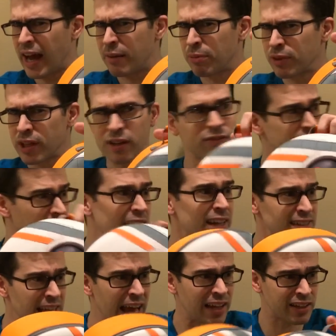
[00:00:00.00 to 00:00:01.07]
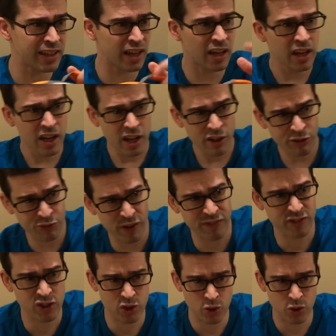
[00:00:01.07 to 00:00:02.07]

I believe. Not exactly a thrift